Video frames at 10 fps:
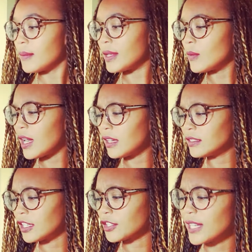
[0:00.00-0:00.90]

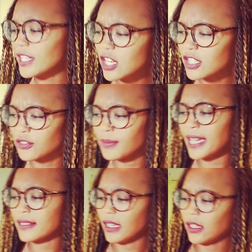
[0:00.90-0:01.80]
Meanwhile, our credit cards are
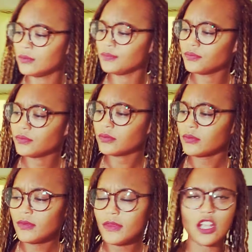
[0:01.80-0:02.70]
maxed out,
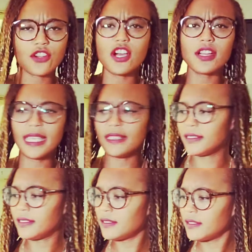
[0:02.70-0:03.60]
our dog
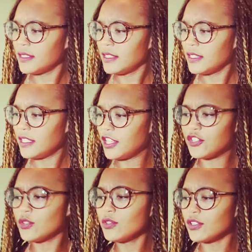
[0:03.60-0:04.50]
hates us,
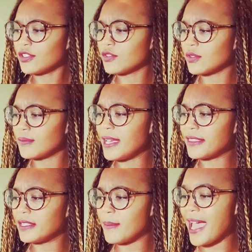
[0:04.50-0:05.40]
and Junior is snorting
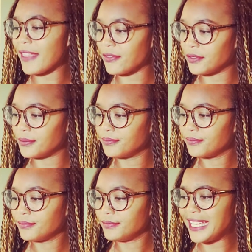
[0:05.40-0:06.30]
meth in the bathroom.
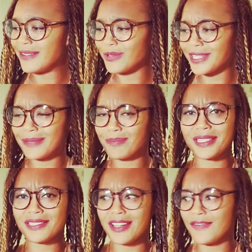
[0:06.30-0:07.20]
Yet we're getting
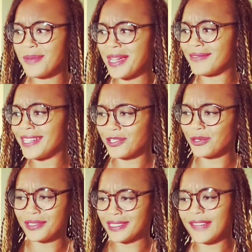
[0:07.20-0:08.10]
pissed off about
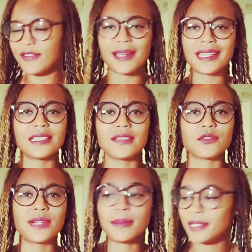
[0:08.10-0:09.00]
nickels and everybody
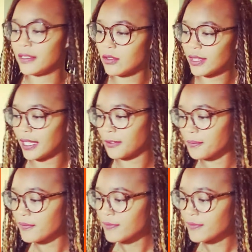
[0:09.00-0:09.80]
loves Raymond. Okay.